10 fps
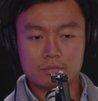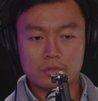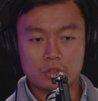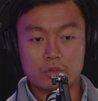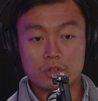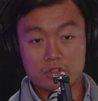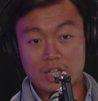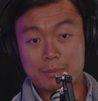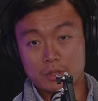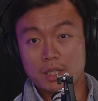So it's
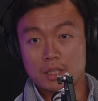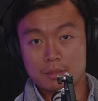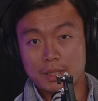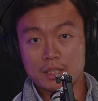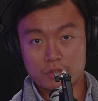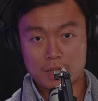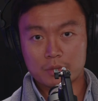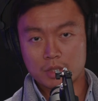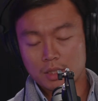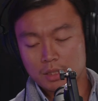chapter 9, the beginning of
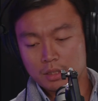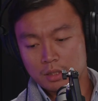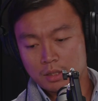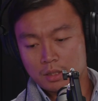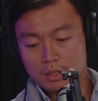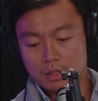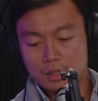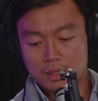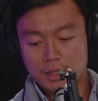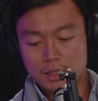chapter 9
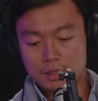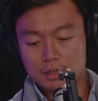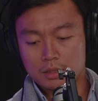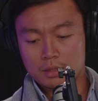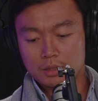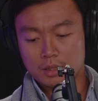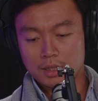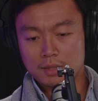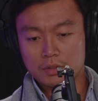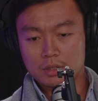and
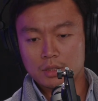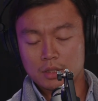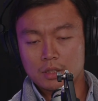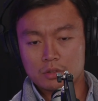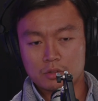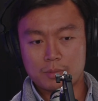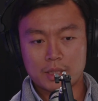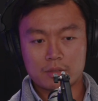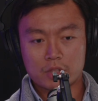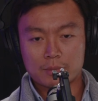11. So the
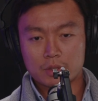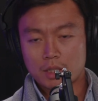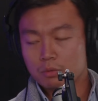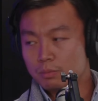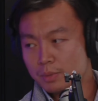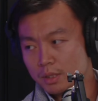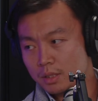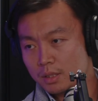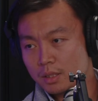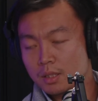beginning of chapter 9 would
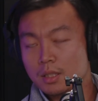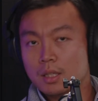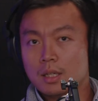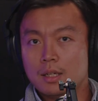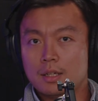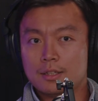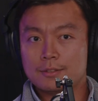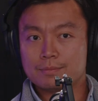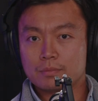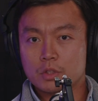be
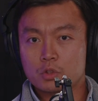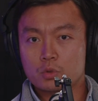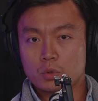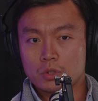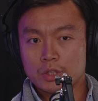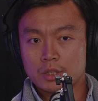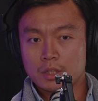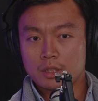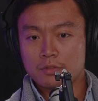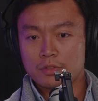the story
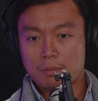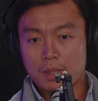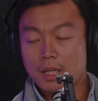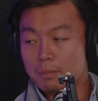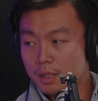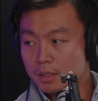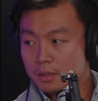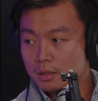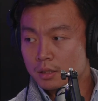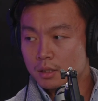of the blind man
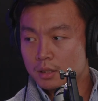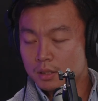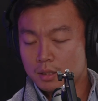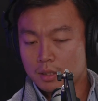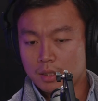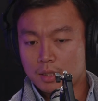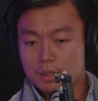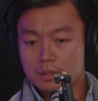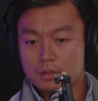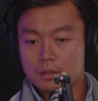
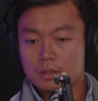and